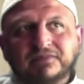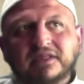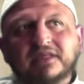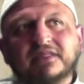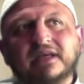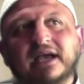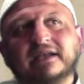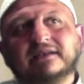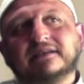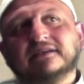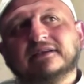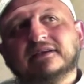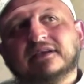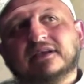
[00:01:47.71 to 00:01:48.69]
that
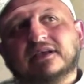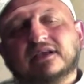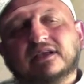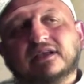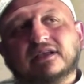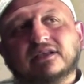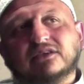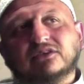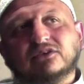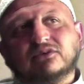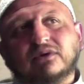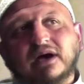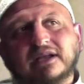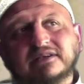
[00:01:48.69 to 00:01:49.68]

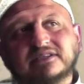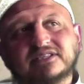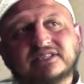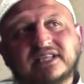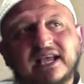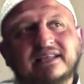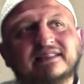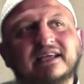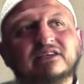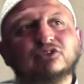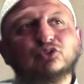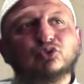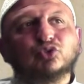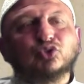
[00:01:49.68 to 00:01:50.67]
you understand
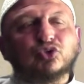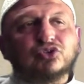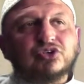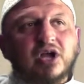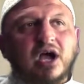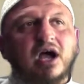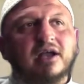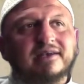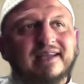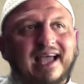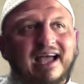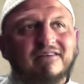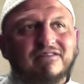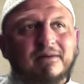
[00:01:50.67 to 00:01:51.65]
that you should not
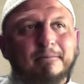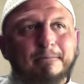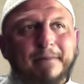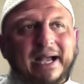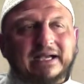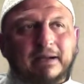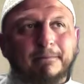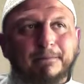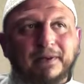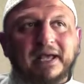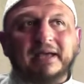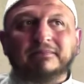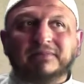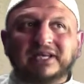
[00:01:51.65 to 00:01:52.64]
have a backup
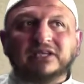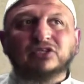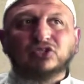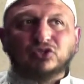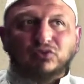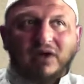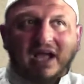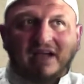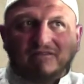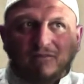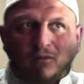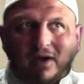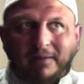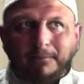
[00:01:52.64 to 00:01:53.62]
plan, meaning you
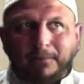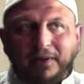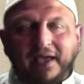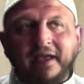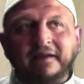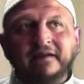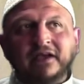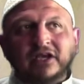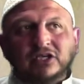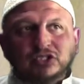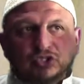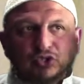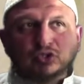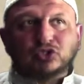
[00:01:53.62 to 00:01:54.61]
have one plan,
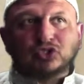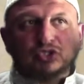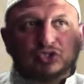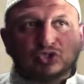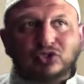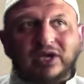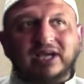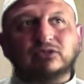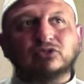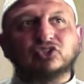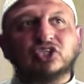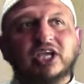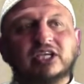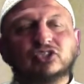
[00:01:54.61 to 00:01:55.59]
you should try to
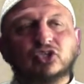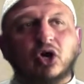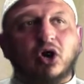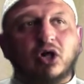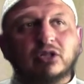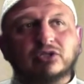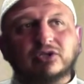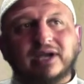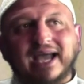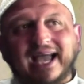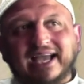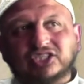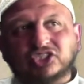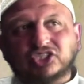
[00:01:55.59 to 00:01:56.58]
change all your
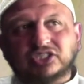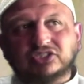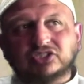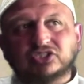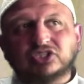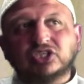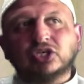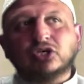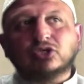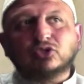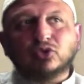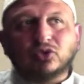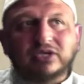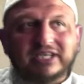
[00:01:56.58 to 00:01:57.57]
actions
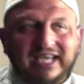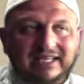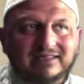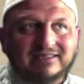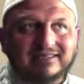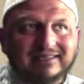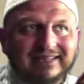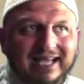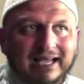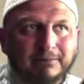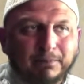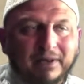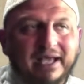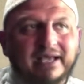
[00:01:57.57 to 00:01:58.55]
to get to
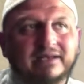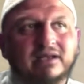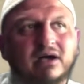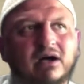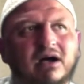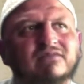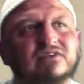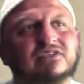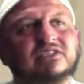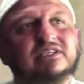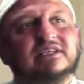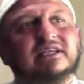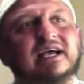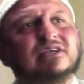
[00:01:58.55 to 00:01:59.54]
that plan.
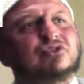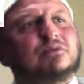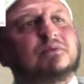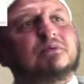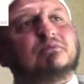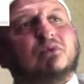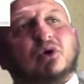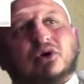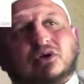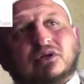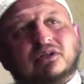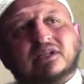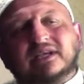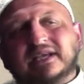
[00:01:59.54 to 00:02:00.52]
Obviously it has to be
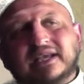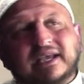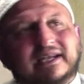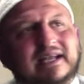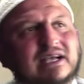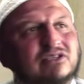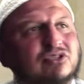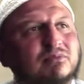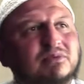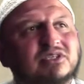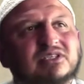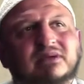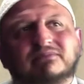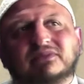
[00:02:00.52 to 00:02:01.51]
moral, it has to be
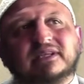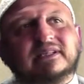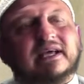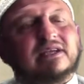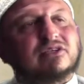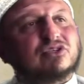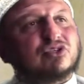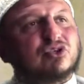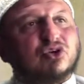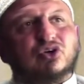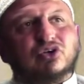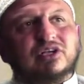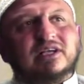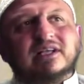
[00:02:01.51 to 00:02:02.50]
something that is
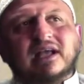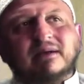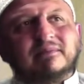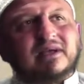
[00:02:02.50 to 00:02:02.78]
good. I'm